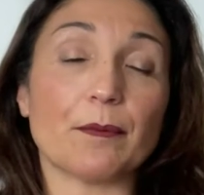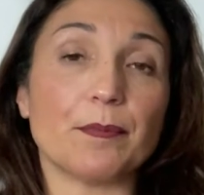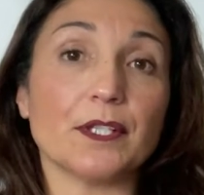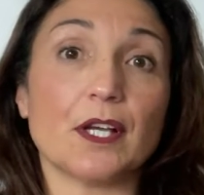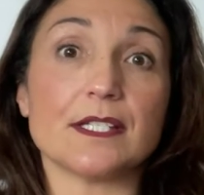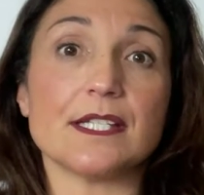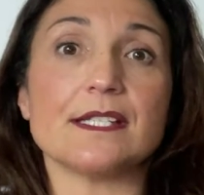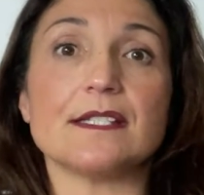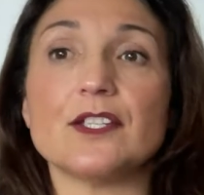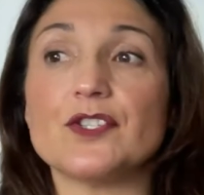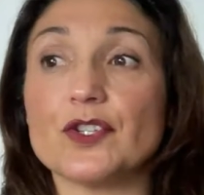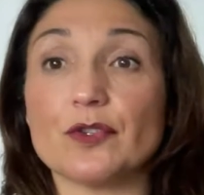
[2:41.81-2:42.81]
a Pilates
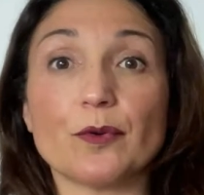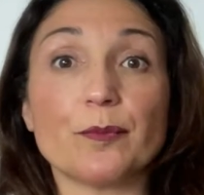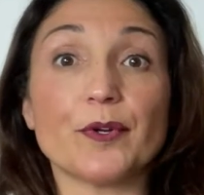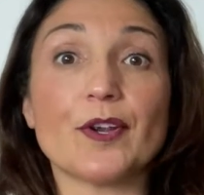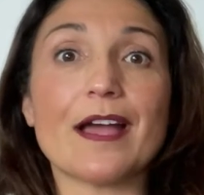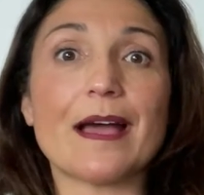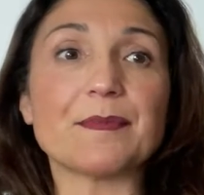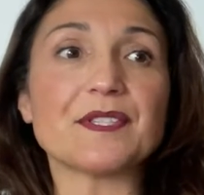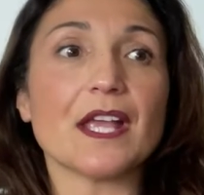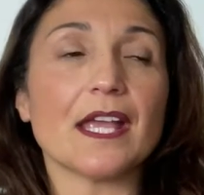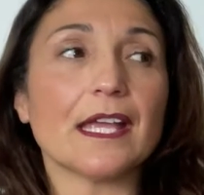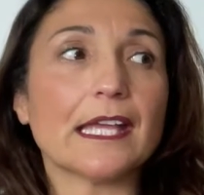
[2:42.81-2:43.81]
teacher or perhaps